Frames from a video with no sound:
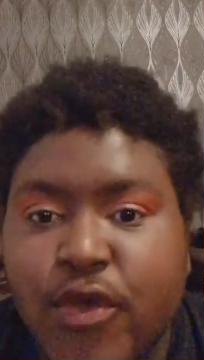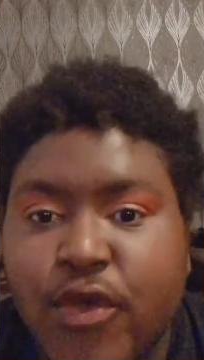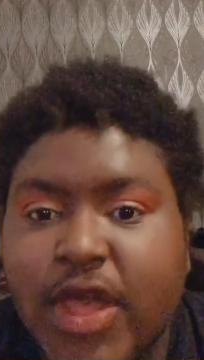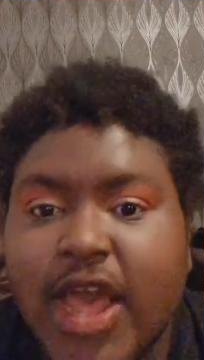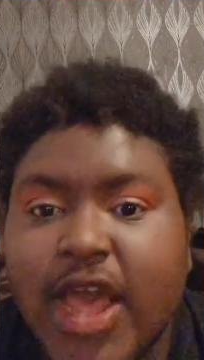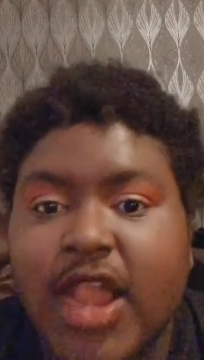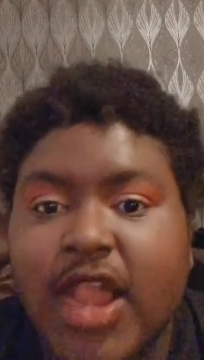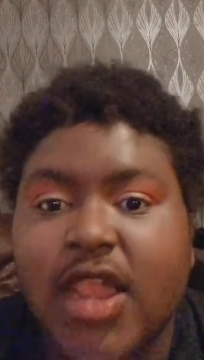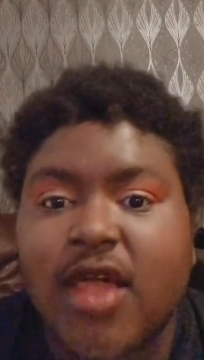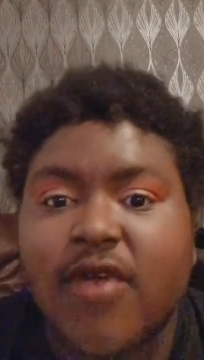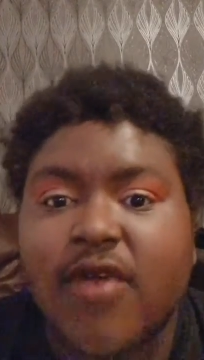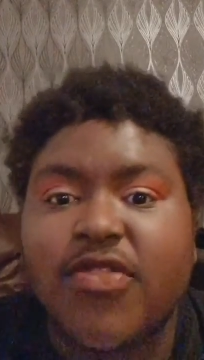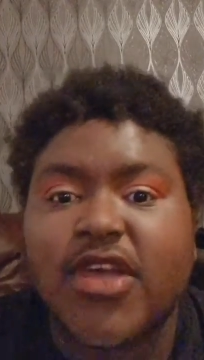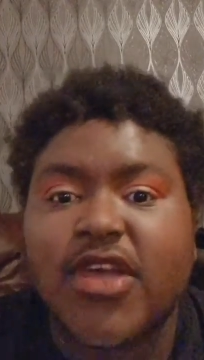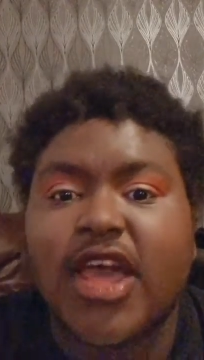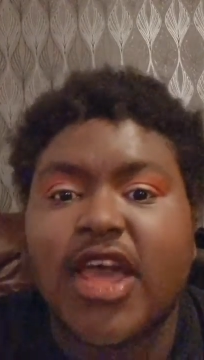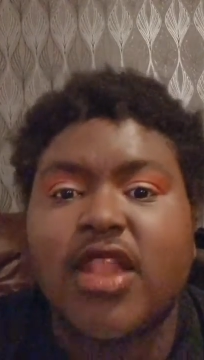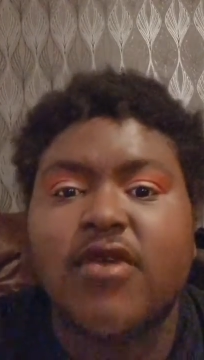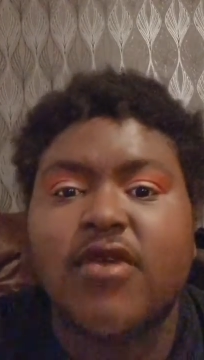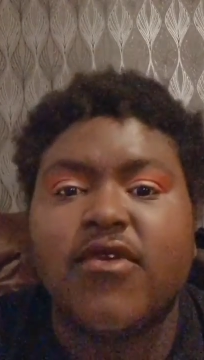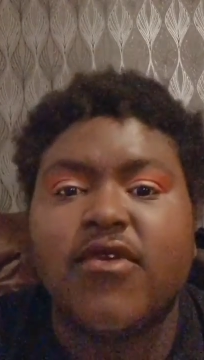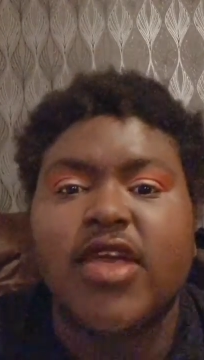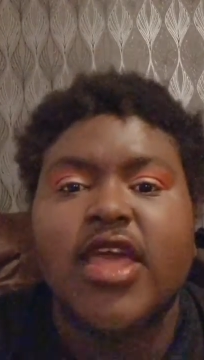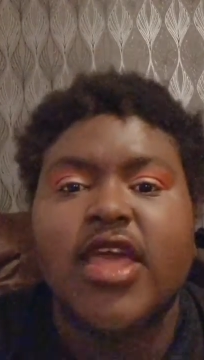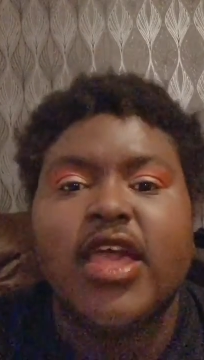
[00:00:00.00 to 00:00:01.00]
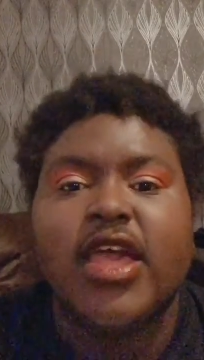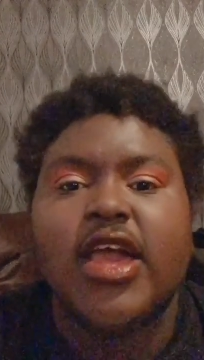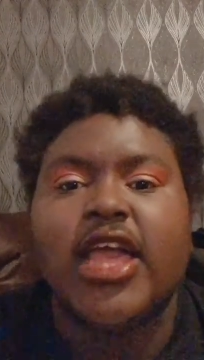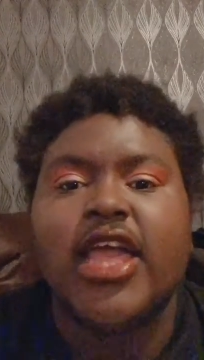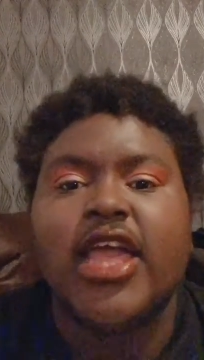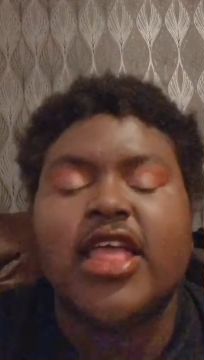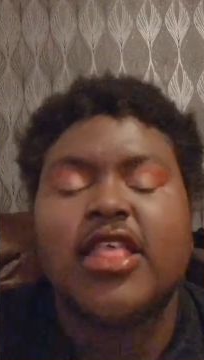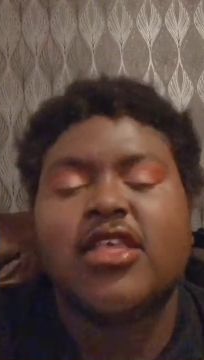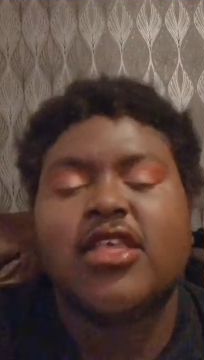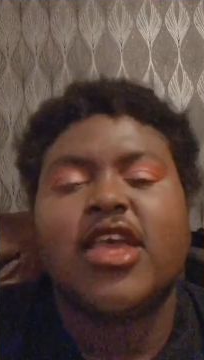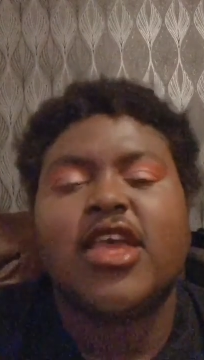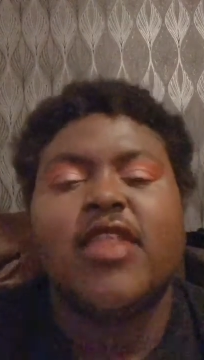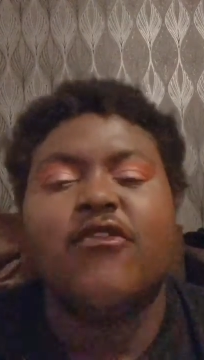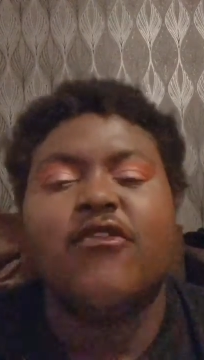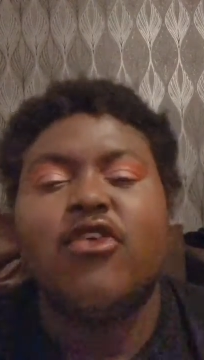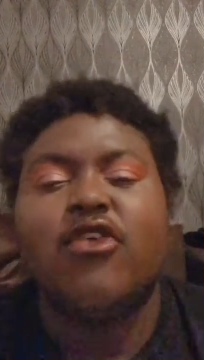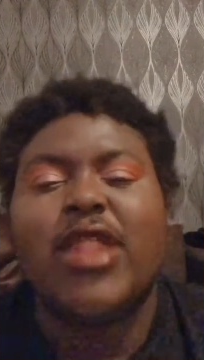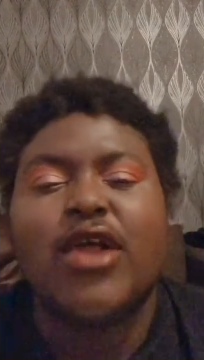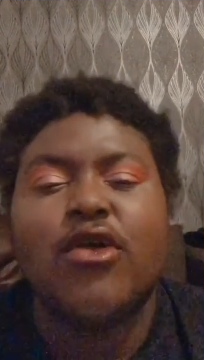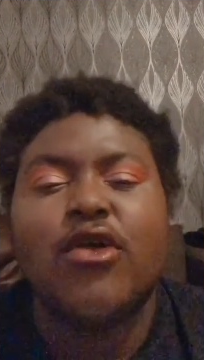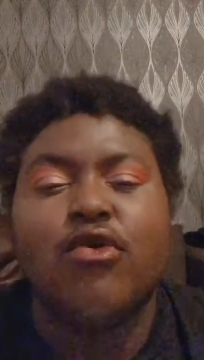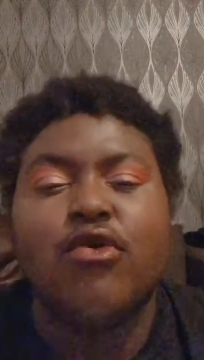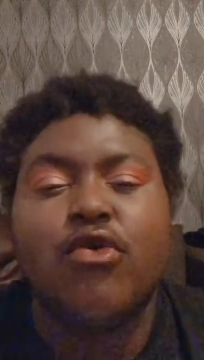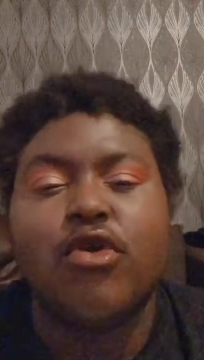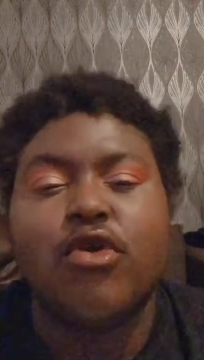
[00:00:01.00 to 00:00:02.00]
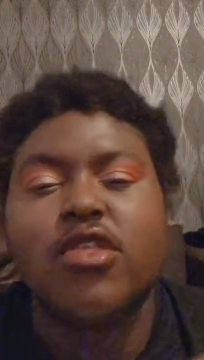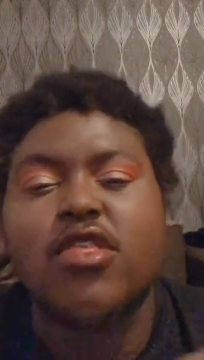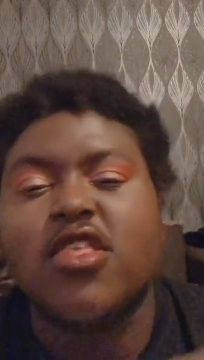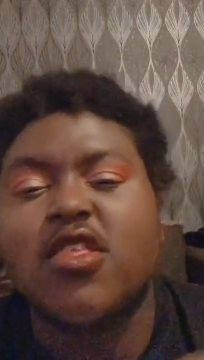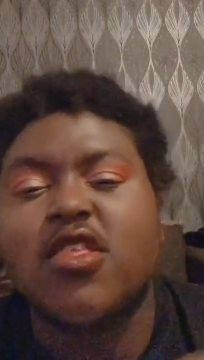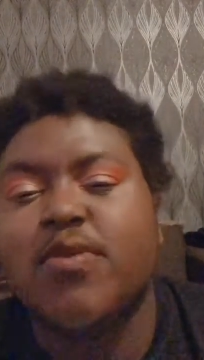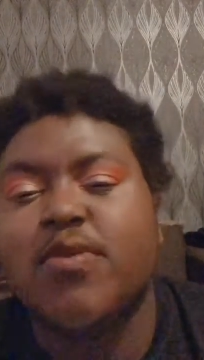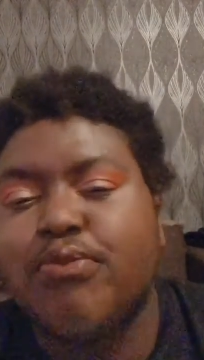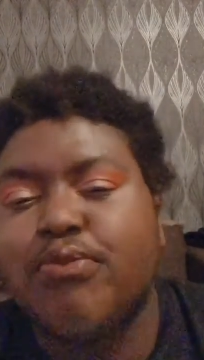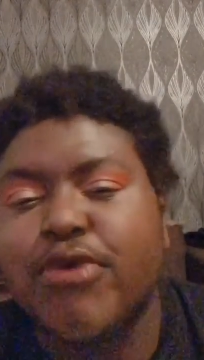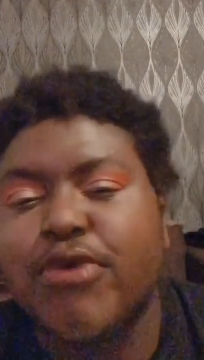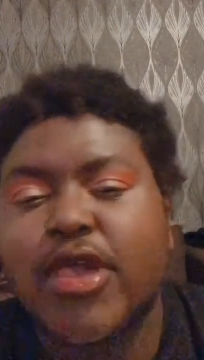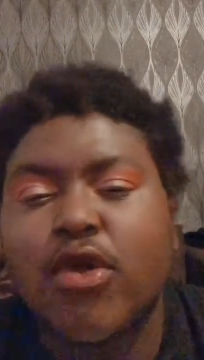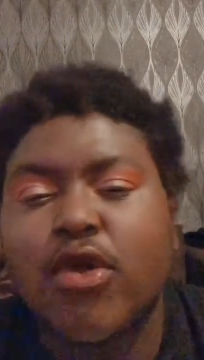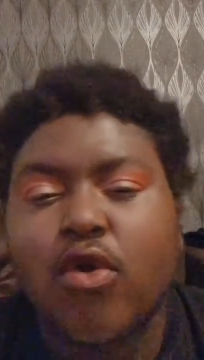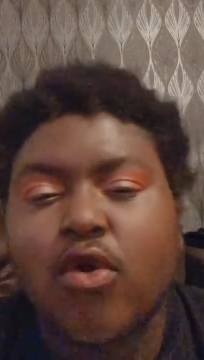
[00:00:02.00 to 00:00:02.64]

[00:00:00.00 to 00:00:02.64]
I love the kind of, it's kind of got like good spring,